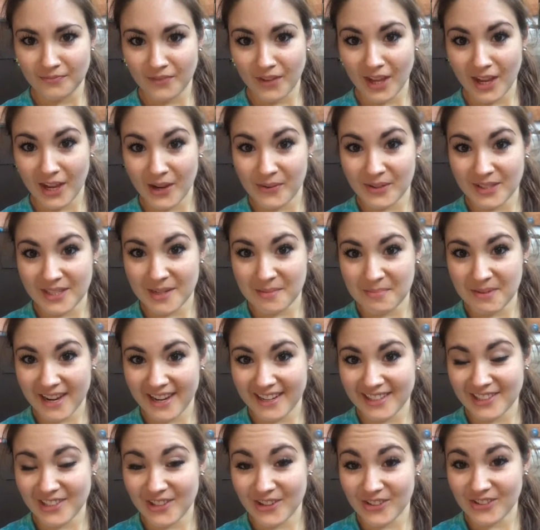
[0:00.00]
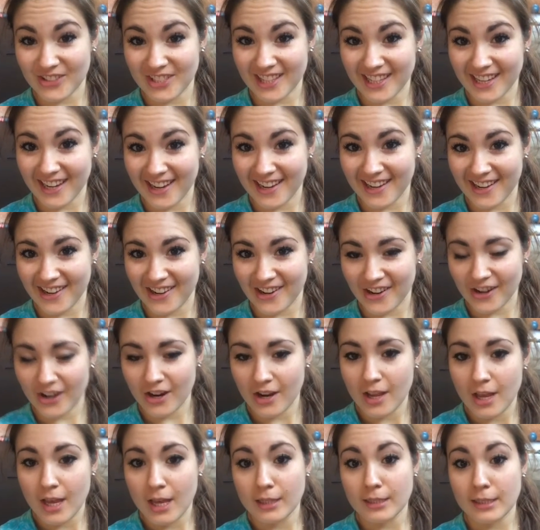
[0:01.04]
Hey, what's up guys? Coach Leanne here.
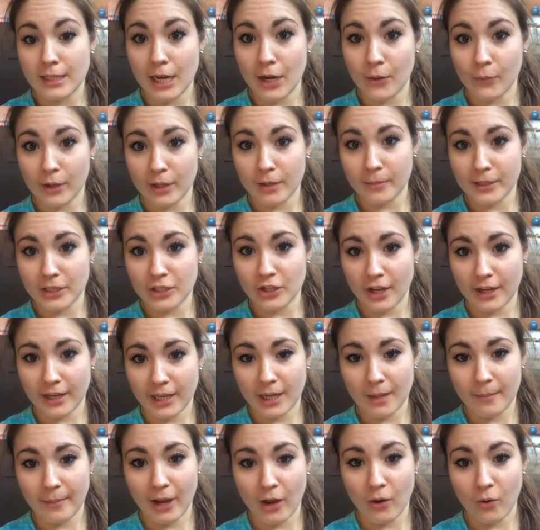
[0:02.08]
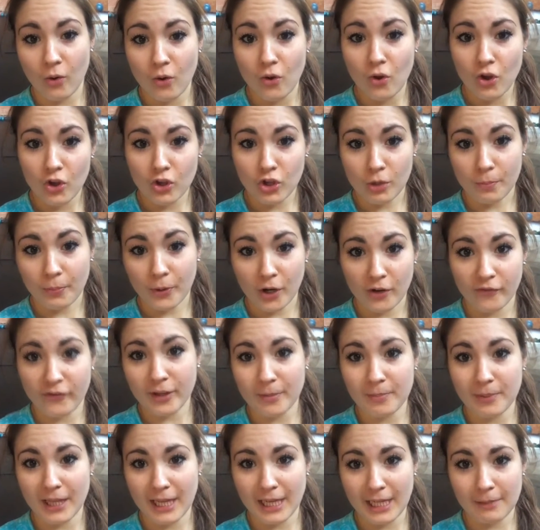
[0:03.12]
Today we're going to be talking about your
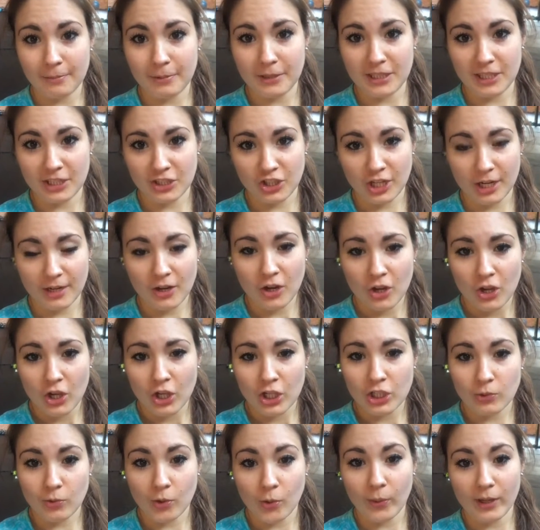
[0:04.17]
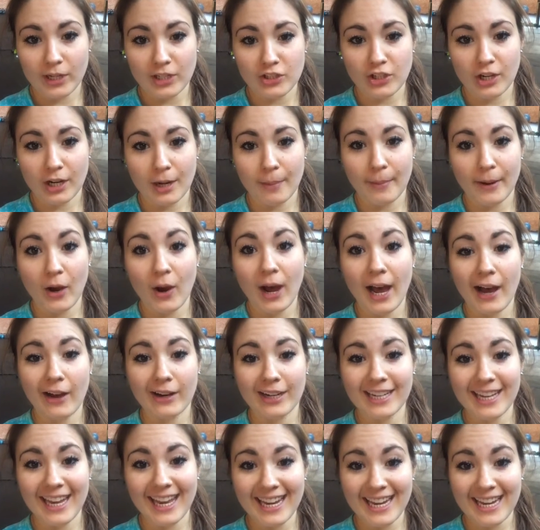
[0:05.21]
perfect plank position. So we want to talk about how
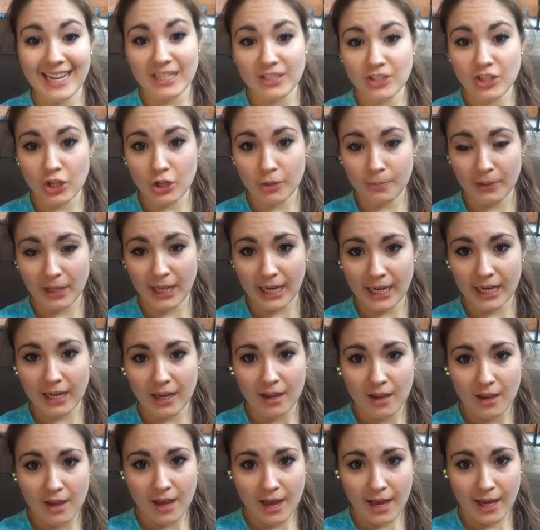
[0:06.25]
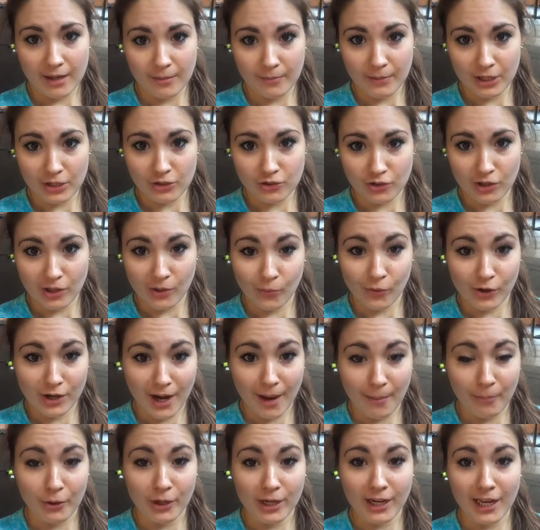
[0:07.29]
to get into your plank, how to make sure that we're
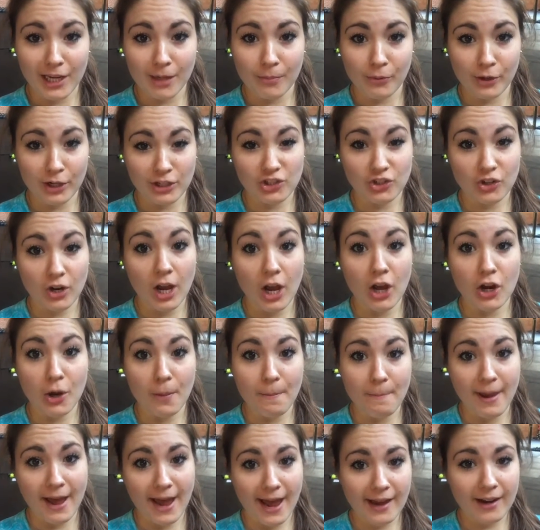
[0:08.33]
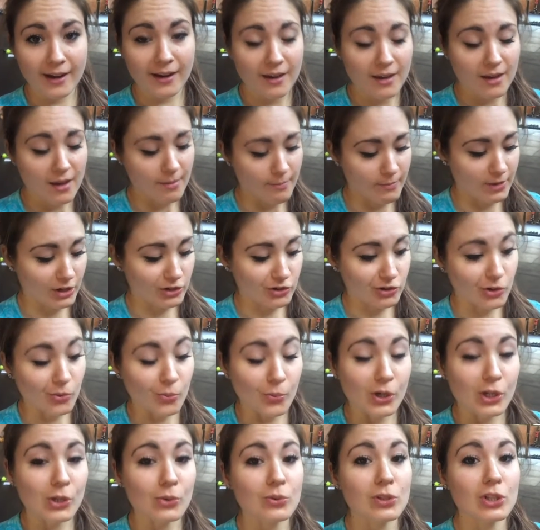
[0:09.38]
not putting any pressure on our back, make sure that
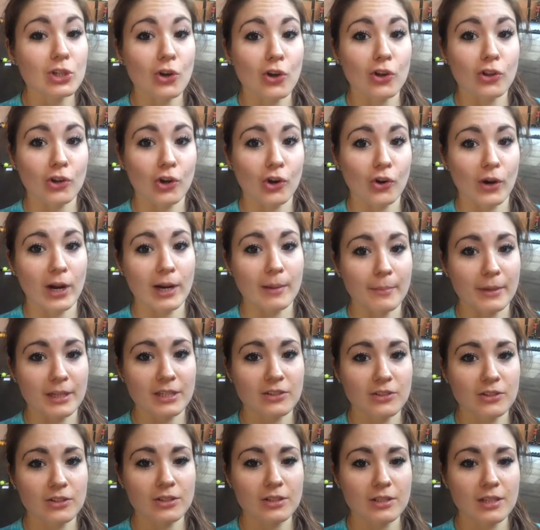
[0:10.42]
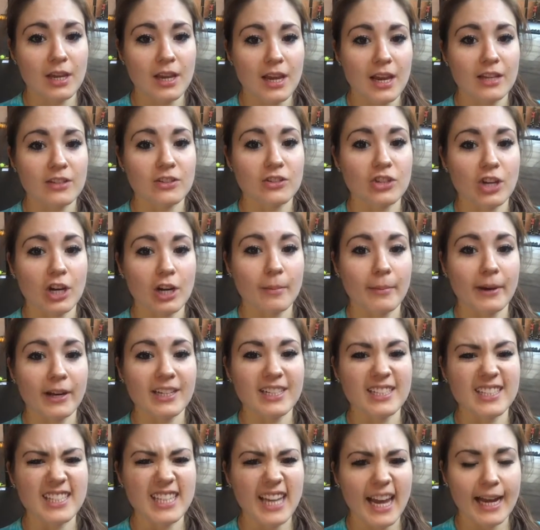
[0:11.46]
we're using all the correct muscles, and to talk about
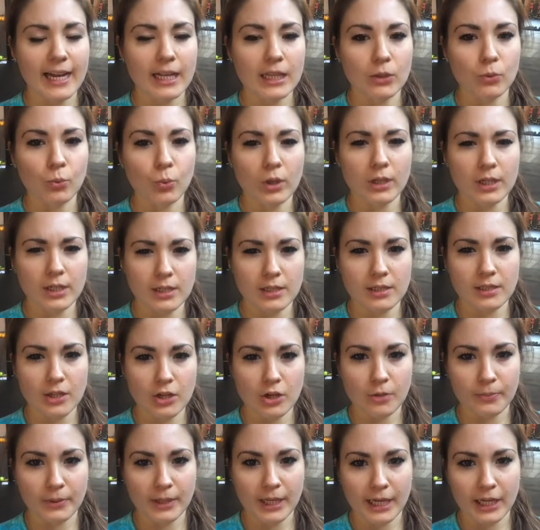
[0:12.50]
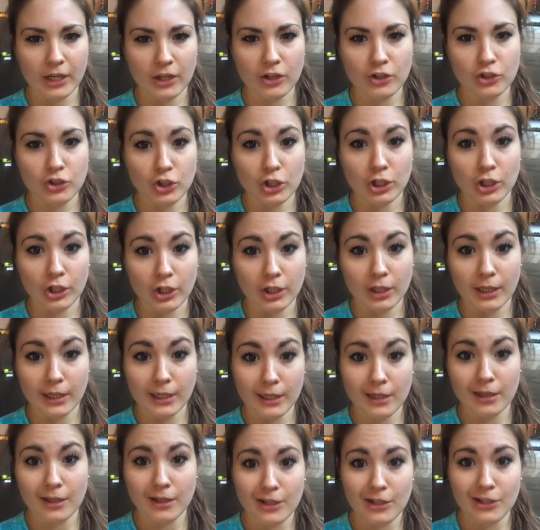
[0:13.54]
exactly what it is that your plank should look
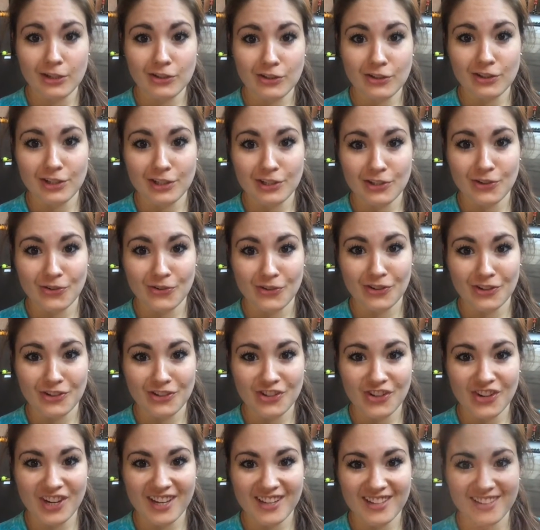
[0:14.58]
like. So stay tuned and I'll show you.